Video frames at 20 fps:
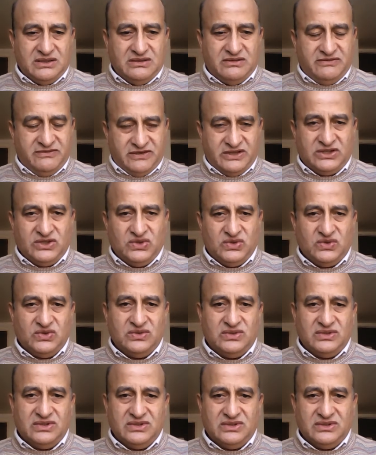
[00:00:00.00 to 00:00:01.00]
video,
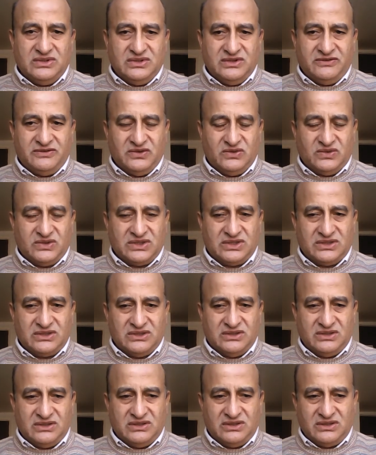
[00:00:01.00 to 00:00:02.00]
if you want to
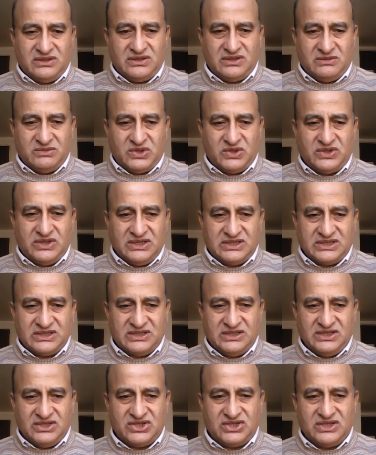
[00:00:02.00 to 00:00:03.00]
learn about this
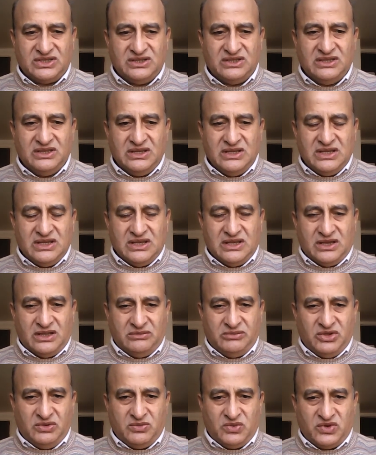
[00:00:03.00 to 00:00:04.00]
region, I'll
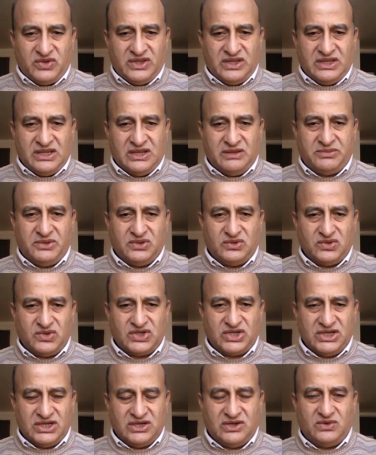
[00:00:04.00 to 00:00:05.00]
be more than happy to
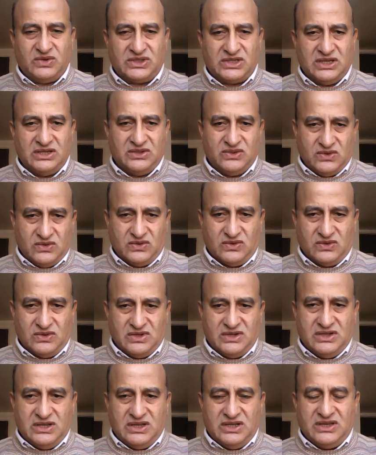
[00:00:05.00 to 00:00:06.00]
share what I know.
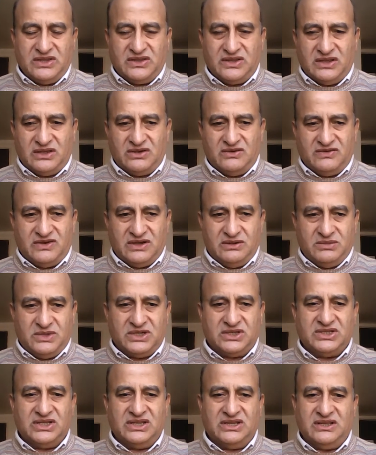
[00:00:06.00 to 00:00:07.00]
Thank you very
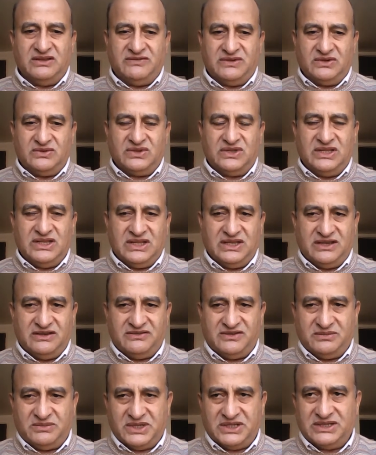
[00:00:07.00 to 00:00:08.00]
much, and have a good day,
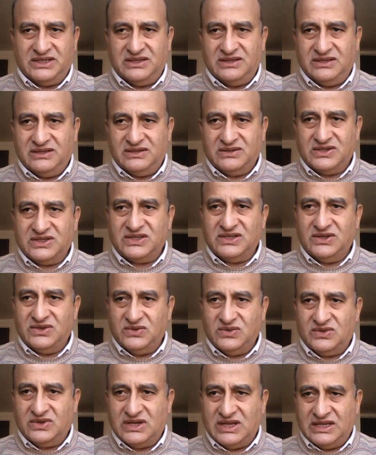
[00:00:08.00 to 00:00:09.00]
everybody. See
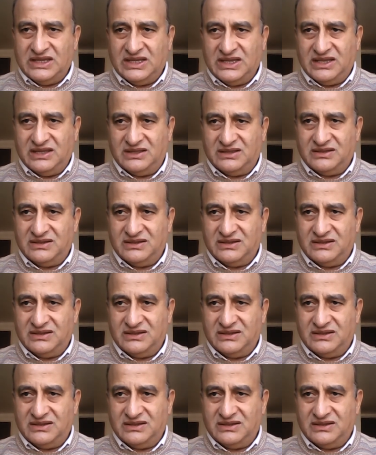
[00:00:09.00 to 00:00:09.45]
you again.